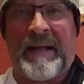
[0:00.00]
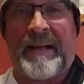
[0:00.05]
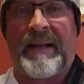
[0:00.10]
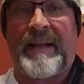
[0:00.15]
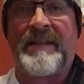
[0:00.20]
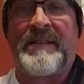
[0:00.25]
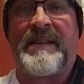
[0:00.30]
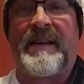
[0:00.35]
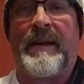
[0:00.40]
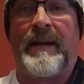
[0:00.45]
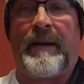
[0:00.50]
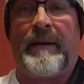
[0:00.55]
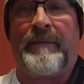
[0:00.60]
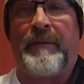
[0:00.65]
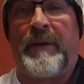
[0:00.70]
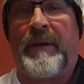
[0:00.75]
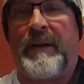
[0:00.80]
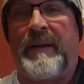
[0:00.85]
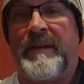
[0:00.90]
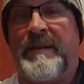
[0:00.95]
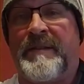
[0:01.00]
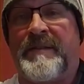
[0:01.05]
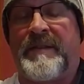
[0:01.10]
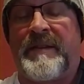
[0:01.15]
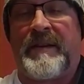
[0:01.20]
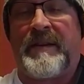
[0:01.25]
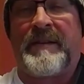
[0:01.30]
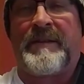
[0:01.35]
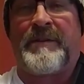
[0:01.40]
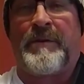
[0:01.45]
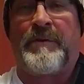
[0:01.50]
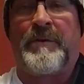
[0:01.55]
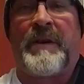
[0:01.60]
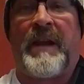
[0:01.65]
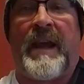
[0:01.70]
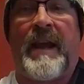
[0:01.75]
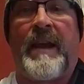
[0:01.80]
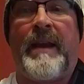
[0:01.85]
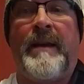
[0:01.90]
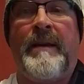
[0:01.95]
I said, everything is
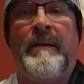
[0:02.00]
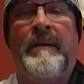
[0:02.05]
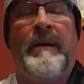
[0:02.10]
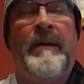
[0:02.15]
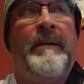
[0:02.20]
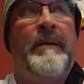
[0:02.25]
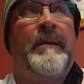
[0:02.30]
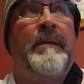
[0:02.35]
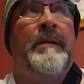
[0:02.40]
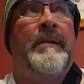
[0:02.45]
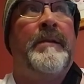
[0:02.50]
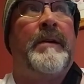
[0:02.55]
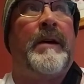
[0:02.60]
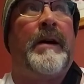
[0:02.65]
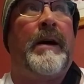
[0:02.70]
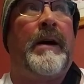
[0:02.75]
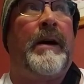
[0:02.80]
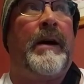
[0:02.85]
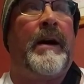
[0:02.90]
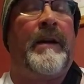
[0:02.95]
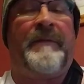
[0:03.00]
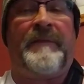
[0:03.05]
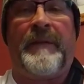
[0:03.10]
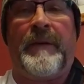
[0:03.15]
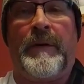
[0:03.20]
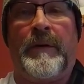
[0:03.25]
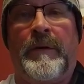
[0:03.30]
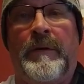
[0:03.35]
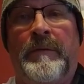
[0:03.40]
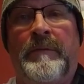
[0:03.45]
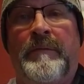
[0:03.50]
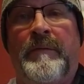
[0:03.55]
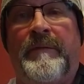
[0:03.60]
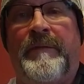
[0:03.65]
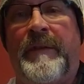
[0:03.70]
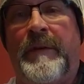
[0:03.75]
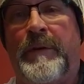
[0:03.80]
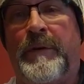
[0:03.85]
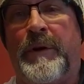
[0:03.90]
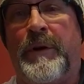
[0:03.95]
okay. I feel
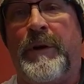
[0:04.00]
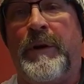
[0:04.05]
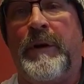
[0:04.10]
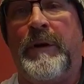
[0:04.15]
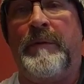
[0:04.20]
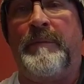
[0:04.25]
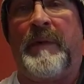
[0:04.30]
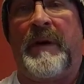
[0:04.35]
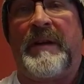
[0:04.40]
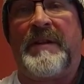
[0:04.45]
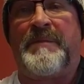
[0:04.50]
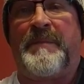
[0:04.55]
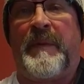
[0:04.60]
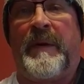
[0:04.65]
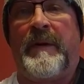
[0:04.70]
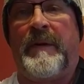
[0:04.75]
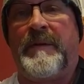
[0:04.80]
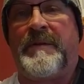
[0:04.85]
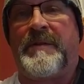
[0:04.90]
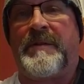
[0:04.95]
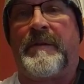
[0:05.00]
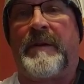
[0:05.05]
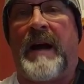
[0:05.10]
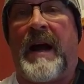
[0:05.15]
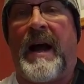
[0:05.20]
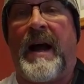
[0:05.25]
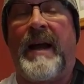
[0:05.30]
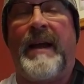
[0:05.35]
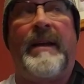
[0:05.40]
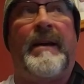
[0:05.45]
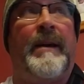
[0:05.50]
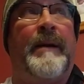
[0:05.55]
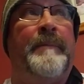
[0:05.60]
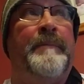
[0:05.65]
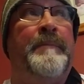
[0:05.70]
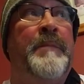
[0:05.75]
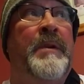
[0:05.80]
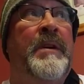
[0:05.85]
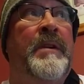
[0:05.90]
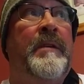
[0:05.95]
good. My spirits are high.
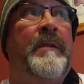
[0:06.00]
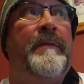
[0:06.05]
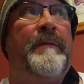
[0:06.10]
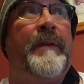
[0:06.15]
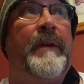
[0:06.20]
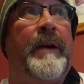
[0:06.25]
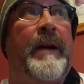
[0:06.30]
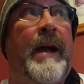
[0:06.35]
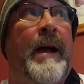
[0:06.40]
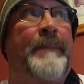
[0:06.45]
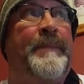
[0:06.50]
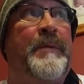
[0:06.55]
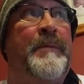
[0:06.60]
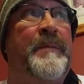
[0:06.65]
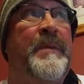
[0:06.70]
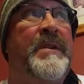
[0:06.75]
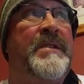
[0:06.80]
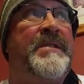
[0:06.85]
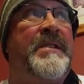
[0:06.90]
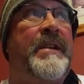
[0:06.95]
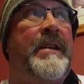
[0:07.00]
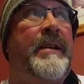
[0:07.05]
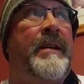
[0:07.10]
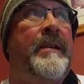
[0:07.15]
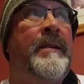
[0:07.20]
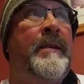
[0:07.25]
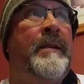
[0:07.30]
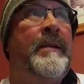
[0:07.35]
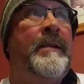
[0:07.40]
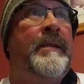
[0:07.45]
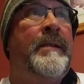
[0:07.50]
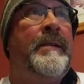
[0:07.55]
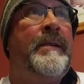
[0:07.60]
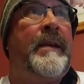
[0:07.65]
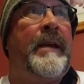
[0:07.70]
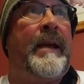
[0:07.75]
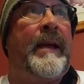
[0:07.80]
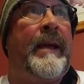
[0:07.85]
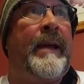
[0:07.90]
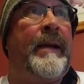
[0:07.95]
I'm very optimistic,
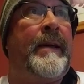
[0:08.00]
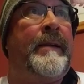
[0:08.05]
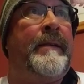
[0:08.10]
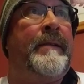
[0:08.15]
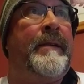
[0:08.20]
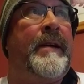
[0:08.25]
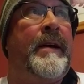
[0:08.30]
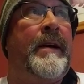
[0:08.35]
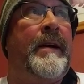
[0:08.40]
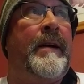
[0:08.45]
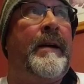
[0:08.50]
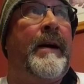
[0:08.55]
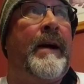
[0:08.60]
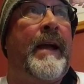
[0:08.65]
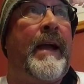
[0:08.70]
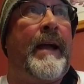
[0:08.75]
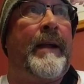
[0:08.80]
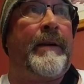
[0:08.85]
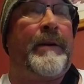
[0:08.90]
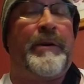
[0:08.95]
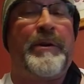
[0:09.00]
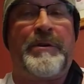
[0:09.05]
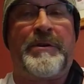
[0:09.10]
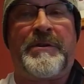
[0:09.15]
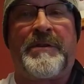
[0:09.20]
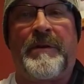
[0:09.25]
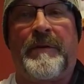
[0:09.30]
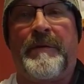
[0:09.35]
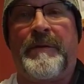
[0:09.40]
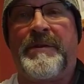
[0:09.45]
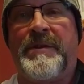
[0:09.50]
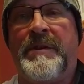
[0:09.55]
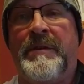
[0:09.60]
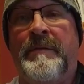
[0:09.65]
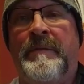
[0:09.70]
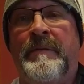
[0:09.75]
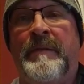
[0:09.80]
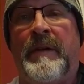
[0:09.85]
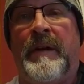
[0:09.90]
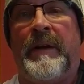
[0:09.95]
and I had a good
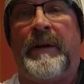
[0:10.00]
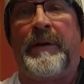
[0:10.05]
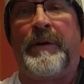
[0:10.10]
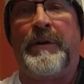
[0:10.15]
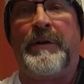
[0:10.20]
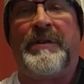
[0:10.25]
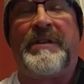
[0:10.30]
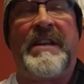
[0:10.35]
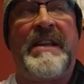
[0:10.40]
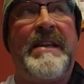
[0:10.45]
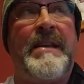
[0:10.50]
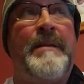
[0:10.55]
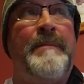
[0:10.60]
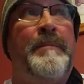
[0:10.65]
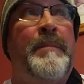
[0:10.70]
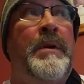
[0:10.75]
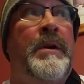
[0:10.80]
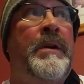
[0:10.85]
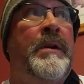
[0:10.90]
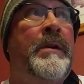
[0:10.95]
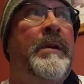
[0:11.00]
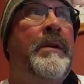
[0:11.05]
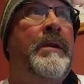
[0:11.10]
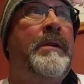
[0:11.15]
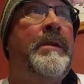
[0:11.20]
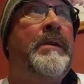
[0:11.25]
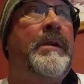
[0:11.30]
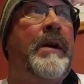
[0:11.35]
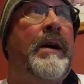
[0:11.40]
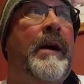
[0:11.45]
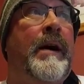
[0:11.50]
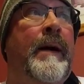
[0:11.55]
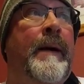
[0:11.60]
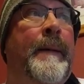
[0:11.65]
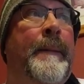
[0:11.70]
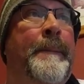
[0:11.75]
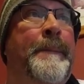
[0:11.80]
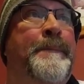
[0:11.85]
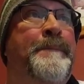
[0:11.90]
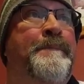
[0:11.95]
surgeon and a good team.
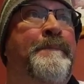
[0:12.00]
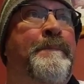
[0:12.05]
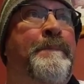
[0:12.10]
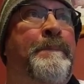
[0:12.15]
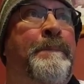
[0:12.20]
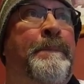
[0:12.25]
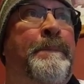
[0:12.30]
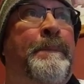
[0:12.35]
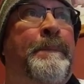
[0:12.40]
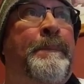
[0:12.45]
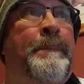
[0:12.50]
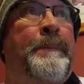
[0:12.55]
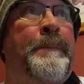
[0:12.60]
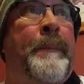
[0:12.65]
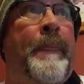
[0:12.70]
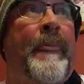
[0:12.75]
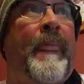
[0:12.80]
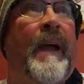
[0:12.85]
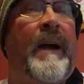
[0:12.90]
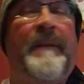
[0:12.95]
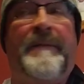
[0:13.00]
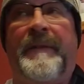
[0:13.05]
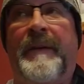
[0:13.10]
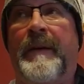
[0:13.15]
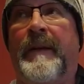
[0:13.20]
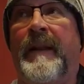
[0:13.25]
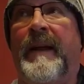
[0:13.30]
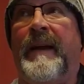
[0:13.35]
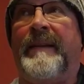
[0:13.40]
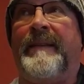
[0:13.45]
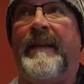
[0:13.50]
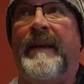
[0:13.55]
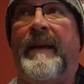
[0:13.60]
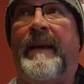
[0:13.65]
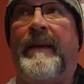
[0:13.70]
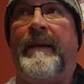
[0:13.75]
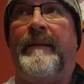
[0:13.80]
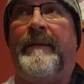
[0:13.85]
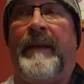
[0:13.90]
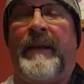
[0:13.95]
I feel like
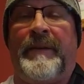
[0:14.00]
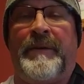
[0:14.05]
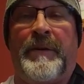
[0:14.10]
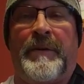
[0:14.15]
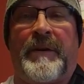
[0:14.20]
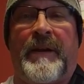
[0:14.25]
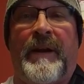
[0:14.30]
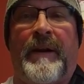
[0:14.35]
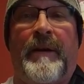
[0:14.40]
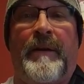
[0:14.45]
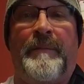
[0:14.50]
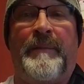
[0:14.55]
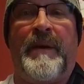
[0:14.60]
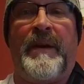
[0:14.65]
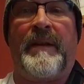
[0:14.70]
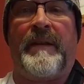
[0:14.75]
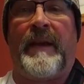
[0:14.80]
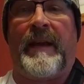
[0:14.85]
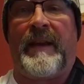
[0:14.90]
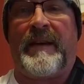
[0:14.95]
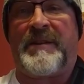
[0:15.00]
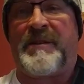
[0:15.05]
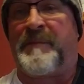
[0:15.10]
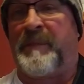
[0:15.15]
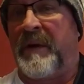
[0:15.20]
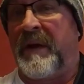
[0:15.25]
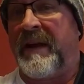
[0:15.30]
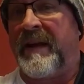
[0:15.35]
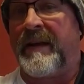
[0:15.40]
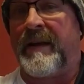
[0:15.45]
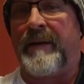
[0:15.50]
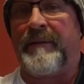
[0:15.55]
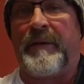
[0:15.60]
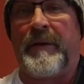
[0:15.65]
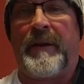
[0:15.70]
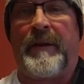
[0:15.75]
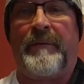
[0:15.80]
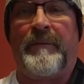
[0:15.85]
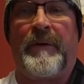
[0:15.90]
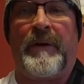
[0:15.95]
they took care of me. They explained
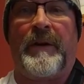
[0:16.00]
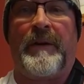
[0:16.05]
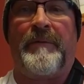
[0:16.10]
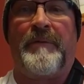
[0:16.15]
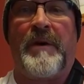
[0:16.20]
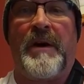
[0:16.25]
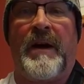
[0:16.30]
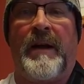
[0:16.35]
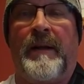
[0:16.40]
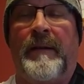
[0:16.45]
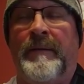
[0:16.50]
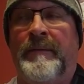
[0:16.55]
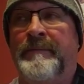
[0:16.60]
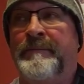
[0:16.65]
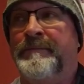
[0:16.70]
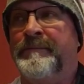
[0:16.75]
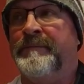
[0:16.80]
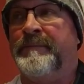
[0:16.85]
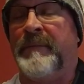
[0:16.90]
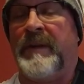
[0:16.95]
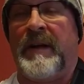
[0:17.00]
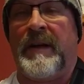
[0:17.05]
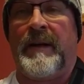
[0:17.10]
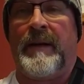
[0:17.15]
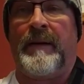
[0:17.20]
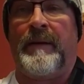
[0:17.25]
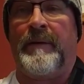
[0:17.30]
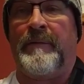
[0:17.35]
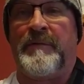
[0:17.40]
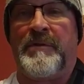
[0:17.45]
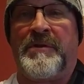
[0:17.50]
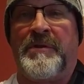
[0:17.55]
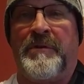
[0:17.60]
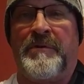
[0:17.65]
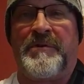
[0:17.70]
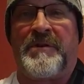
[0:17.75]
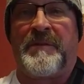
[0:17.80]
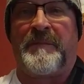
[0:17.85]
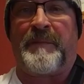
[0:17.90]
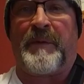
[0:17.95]
everything really well. There was no
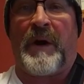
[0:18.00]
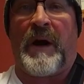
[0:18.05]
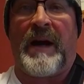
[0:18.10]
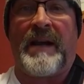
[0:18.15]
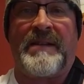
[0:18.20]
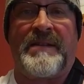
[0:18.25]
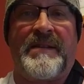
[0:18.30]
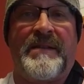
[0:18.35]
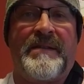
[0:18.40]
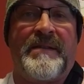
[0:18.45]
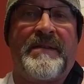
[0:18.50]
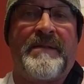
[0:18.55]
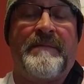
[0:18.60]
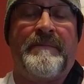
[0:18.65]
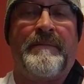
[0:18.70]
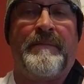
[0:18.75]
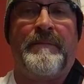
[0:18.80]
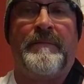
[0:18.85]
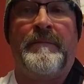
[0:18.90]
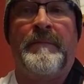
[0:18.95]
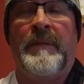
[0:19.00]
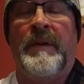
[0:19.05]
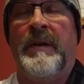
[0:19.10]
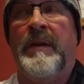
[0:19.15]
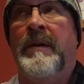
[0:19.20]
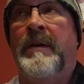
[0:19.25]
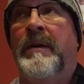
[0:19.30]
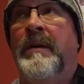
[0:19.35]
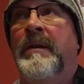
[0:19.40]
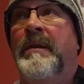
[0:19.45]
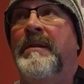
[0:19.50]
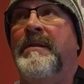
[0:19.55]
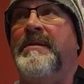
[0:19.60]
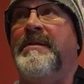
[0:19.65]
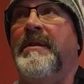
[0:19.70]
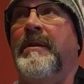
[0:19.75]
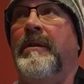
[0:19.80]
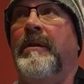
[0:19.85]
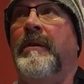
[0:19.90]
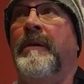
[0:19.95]
surprises.
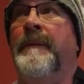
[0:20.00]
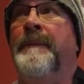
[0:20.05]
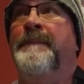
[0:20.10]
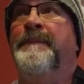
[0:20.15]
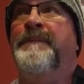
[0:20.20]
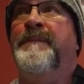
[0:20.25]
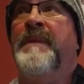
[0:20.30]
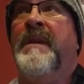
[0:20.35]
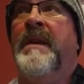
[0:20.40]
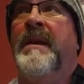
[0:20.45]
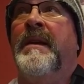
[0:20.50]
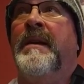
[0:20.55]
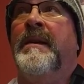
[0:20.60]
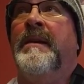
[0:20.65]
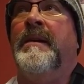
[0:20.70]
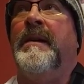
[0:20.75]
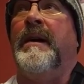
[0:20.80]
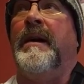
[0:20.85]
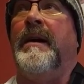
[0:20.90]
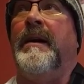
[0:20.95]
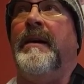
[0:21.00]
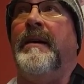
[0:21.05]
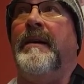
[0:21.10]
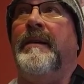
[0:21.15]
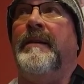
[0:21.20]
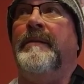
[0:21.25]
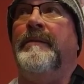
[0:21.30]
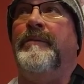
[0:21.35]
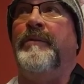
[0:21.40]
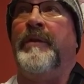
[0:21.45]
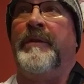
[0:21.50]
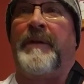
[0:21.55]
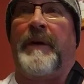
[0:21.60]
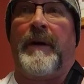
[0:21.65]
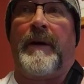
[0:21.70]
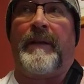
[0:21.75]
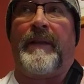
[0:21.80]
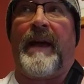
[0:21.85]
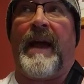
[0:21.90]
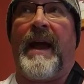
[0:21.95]
So with
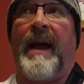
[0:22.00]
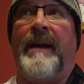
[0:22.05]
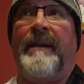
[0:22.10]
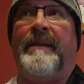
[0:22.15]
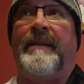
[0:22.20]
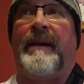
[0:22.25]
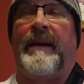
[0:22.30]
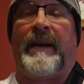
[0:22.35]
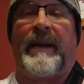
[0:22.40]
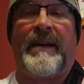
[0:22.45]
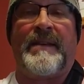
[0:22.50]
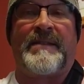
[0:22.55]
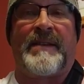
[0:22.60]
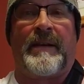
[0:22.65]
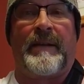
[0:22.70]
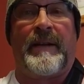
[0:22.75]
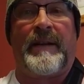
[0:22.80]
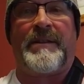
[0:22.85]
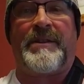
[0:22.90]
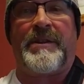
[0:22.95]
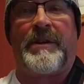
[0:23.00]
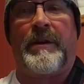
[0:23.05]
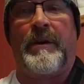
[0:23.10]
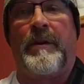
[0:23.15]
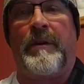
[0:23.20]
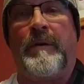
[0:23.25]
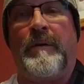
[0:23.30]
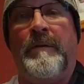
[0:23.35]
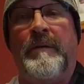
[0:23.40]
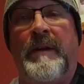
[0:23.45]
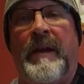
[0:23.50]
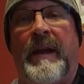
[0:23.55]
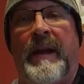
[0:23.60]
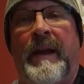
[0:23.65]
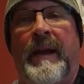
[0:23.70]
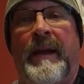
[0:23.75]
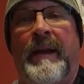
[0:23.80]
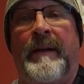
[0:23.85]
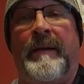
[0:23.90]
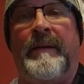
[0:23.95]
all that, I guess I'll let you go,
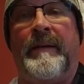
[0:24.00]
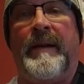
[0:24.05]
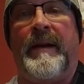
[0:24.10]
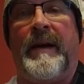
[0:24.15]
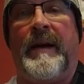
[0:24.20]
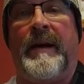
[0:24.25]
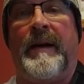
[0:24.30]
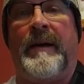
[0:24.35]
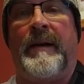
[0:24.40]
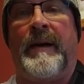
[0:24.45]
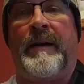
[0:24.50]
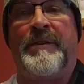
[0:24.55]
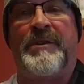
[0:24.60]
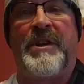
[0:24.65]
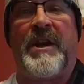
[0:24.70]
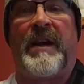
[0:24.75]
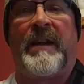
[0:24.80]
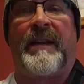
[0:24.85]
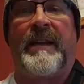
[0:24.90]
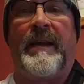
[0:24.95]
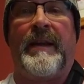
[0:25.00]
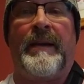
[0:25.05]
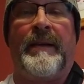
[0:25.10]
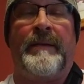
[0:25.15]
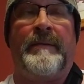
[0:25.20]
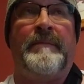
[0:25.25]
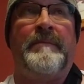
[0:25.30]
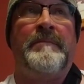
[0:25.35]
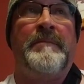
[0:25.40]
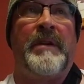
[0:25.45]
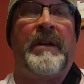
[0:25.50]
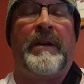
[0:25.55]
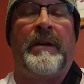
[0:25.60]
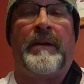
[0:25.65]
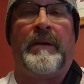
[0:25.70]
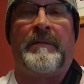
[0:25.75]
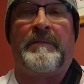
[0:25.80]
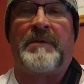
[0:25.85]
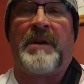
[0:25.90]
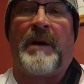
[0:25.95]
and I'll check in
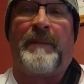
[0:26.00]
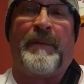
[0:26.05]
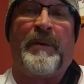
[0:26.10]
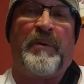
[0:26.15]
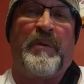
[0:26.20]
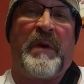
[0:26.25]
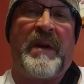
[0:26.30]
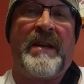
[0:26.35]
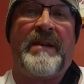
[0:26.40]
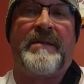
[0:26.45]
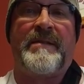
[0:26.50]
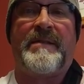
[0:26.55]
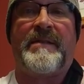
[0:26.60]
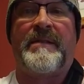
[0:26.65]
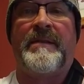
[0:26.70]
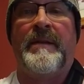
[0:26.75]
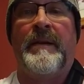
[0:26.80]
a couple weeks